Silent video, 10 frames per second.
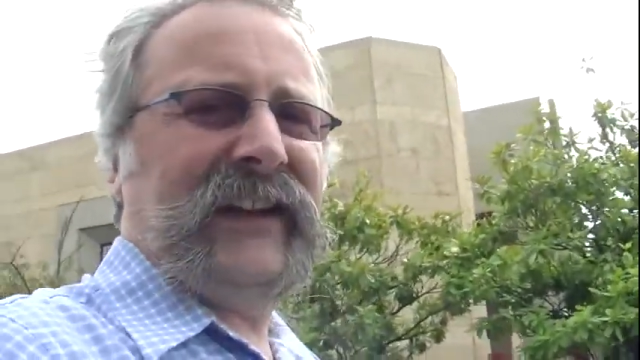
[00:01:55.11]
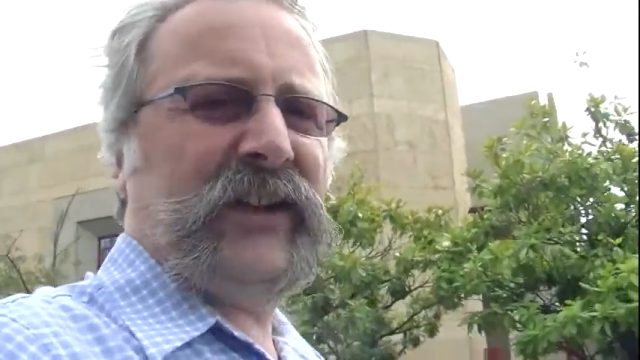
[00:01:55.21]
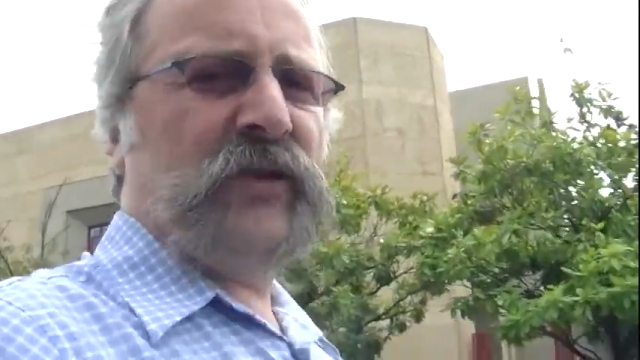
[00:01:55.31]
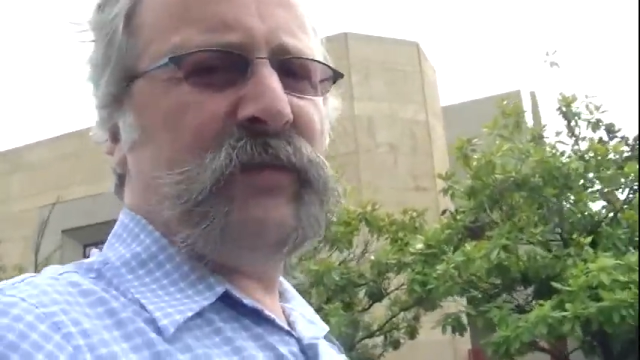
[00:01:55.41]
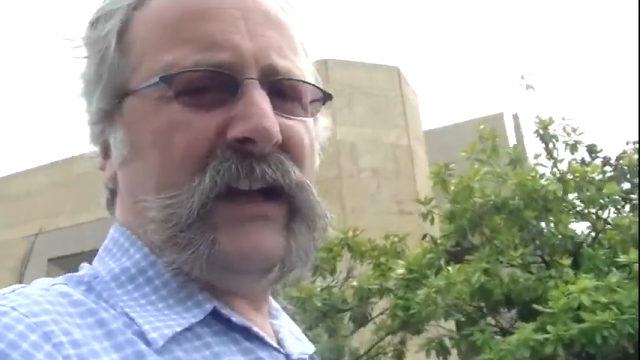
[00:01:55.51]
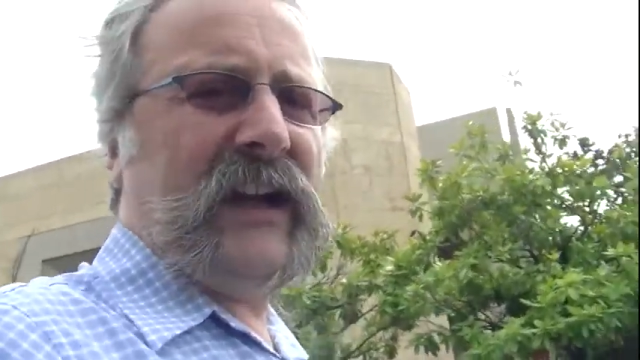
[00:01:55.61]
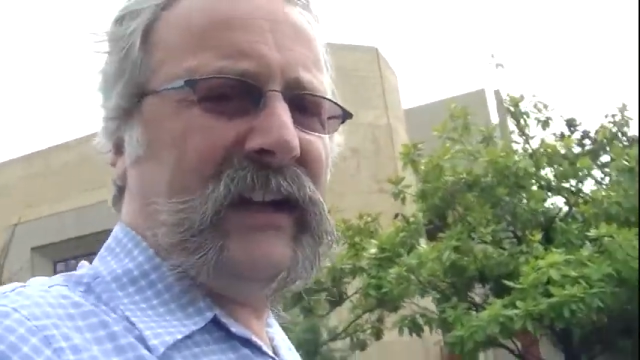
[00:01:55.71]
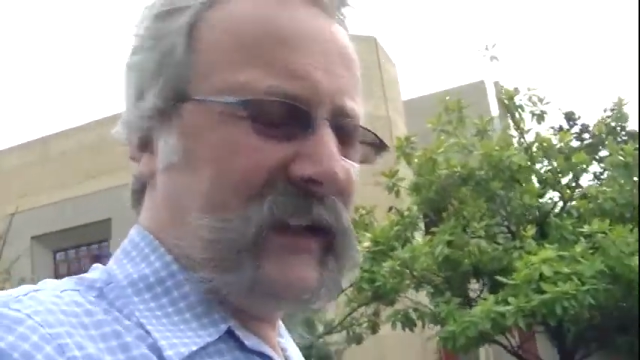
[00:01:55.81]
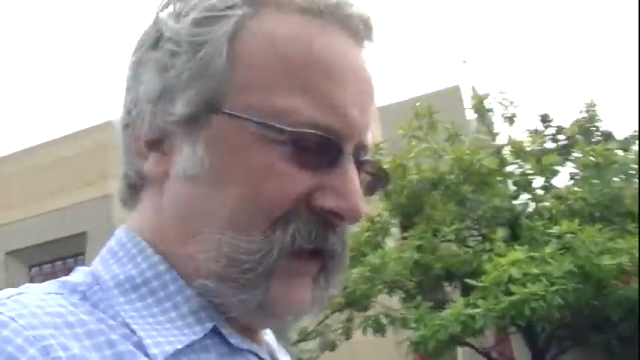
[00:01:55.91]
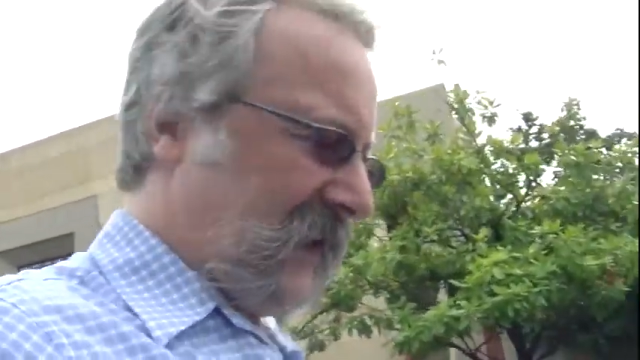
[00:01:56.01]
It could be
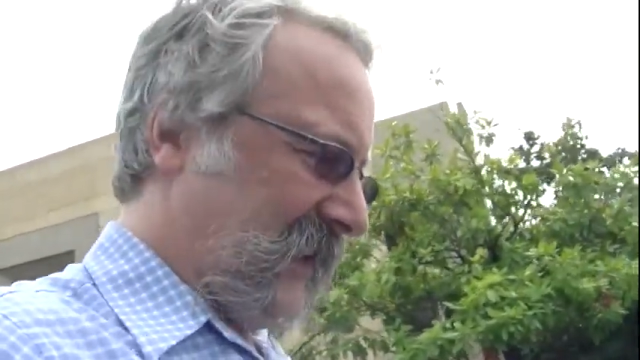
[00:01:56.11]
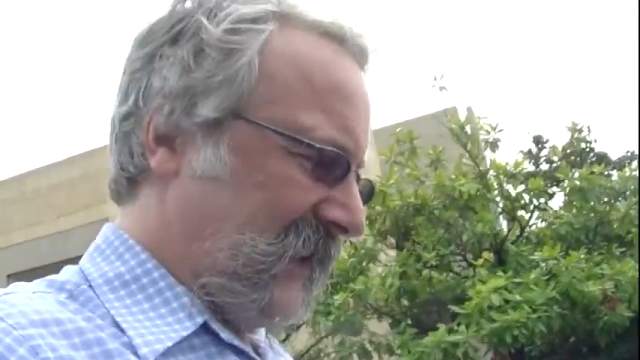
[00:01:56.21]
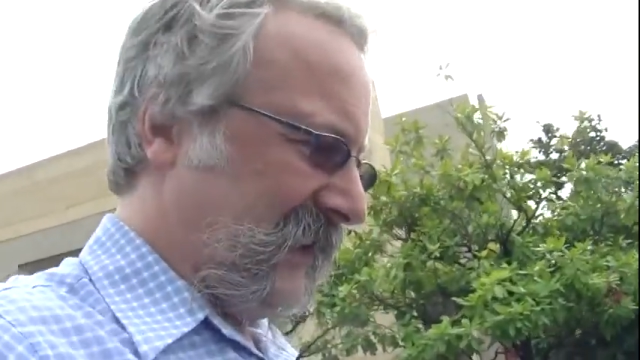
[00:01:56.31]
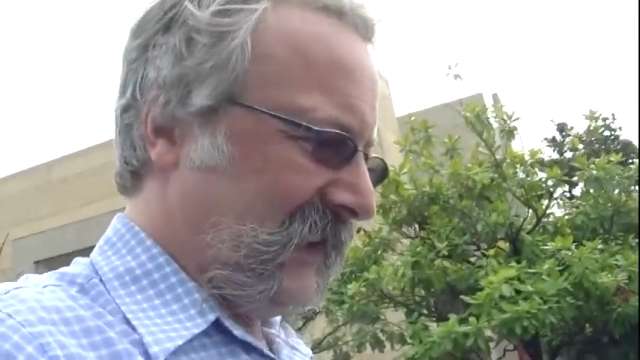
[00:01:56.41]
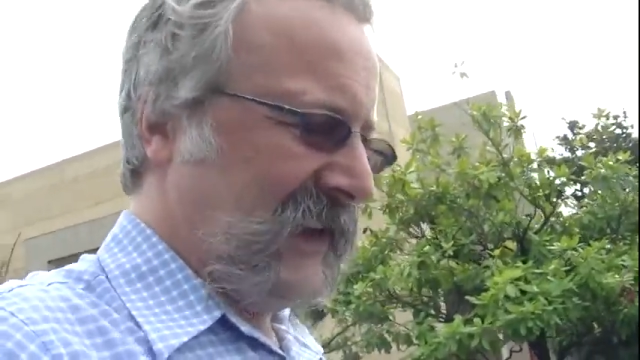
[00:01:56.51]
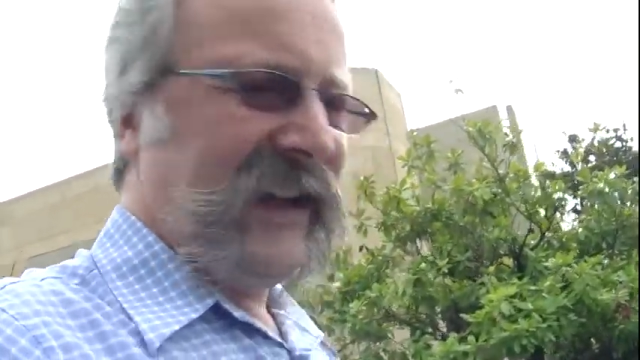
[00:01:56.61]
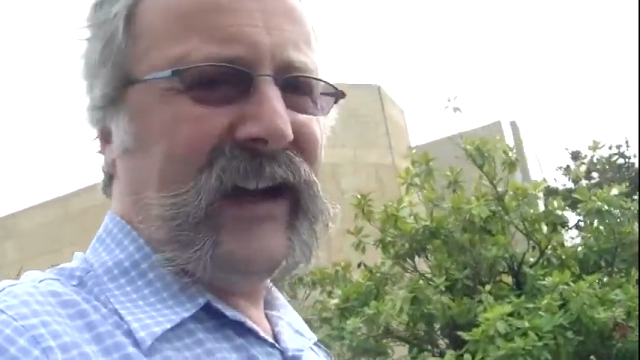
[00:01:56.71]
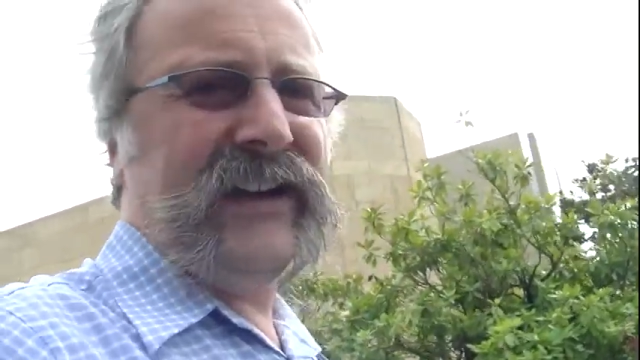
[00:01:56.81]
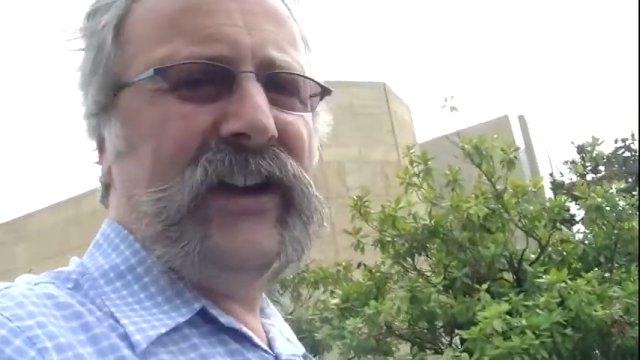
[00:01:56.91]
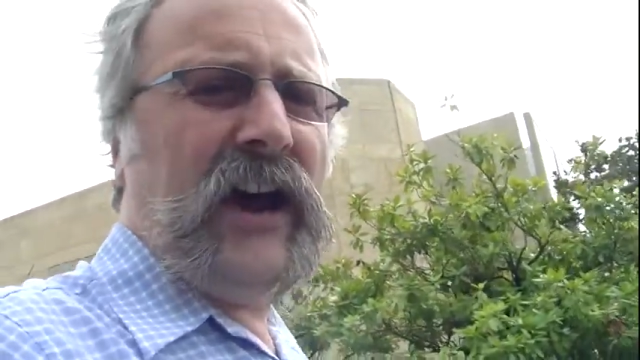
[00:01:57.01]
ugly.
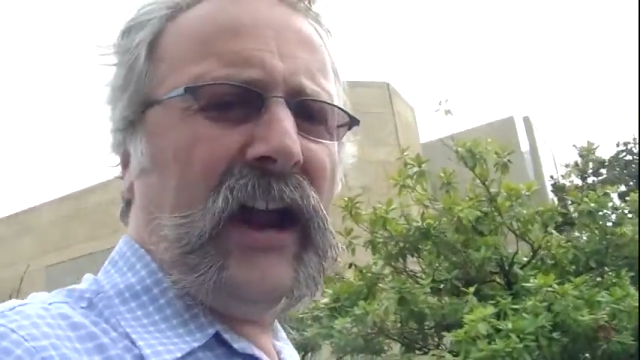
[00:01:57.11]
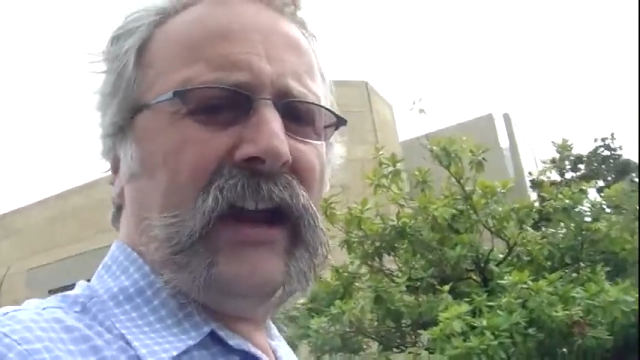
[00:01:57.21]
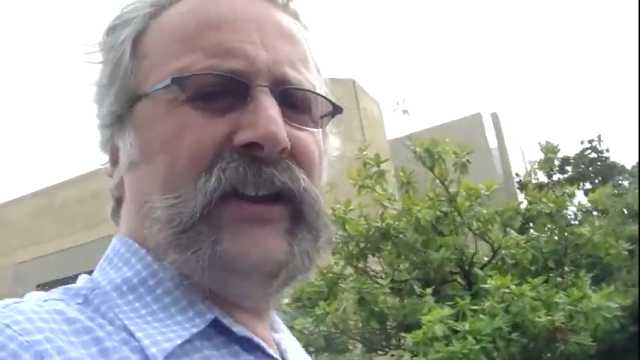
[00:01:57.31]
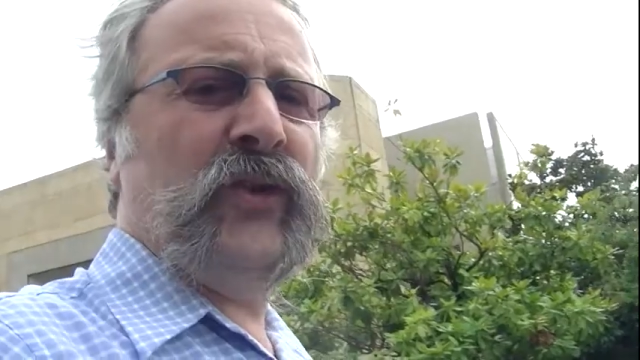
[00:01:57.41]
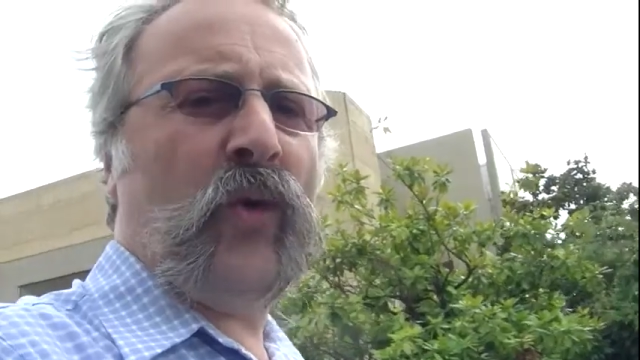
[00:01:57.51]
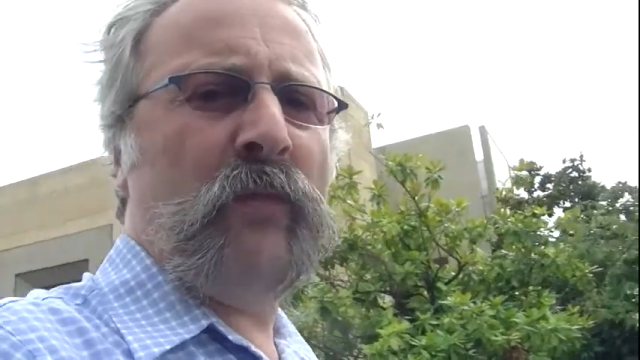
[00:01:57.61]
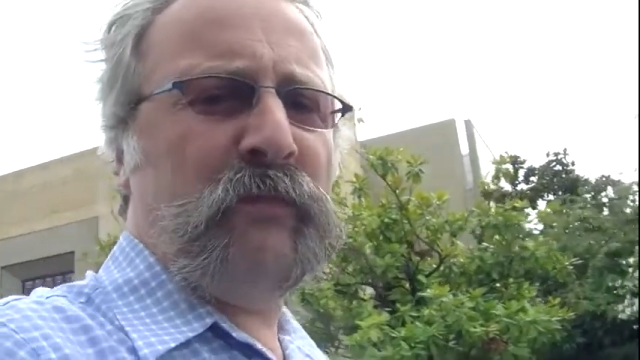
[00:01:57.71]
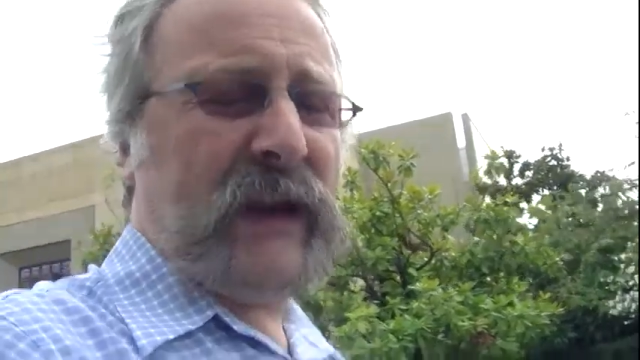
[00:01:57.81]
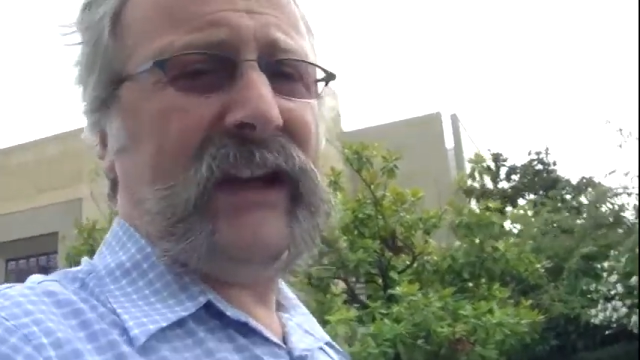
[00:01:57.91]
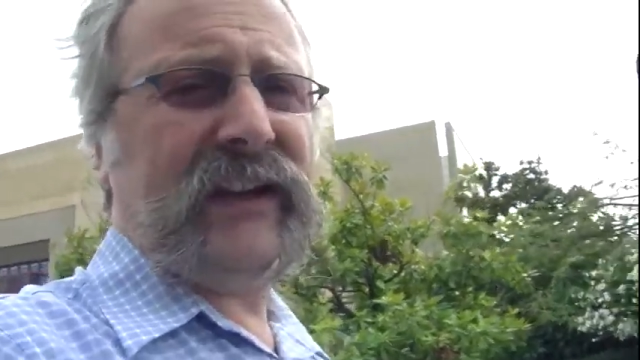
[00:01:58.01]
A nine or
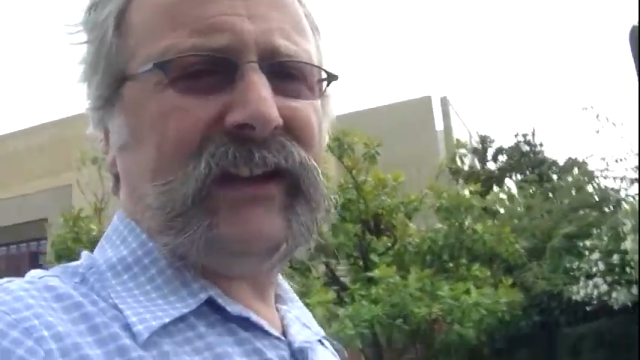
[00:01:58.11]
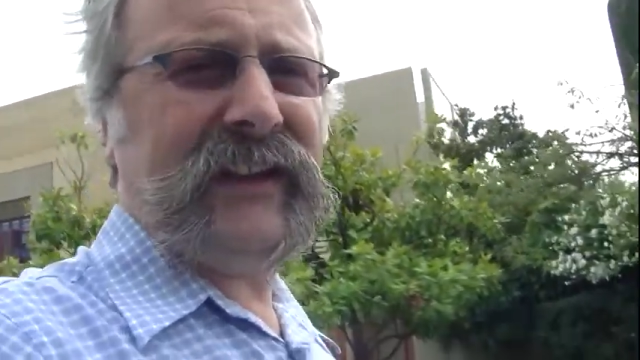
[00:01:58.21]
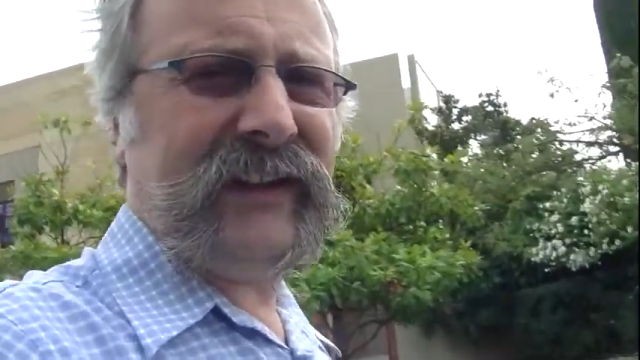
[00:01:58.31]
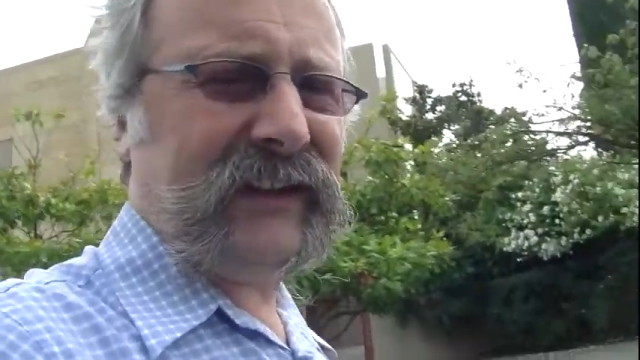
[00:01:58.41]
bigger.